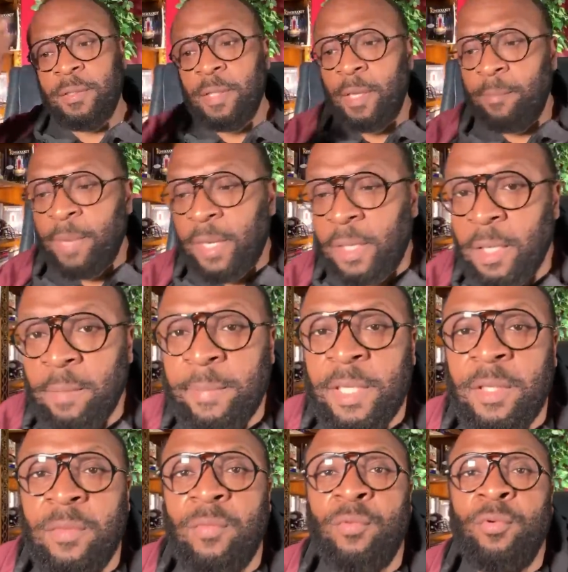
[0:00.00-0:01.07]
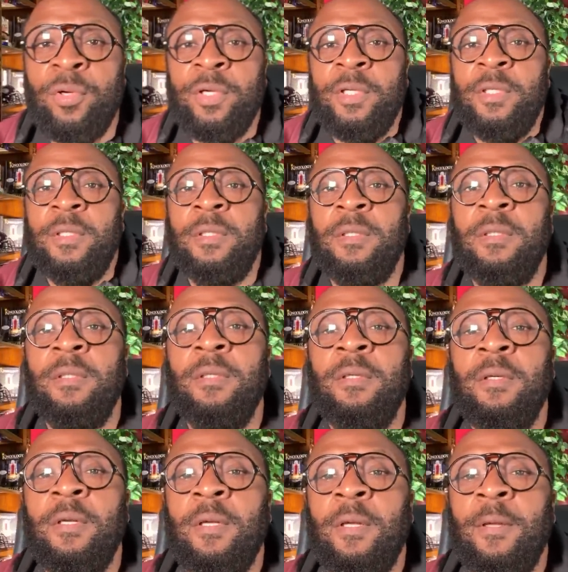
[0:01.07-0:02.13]
Am I coming through good?
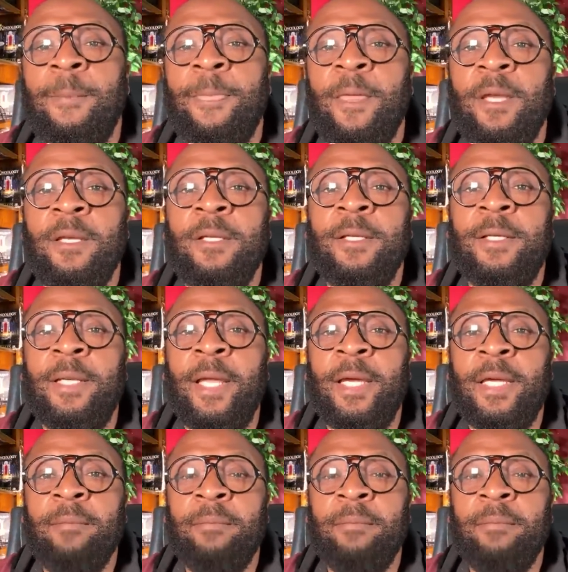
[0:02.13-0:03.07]
Doesn't look like it.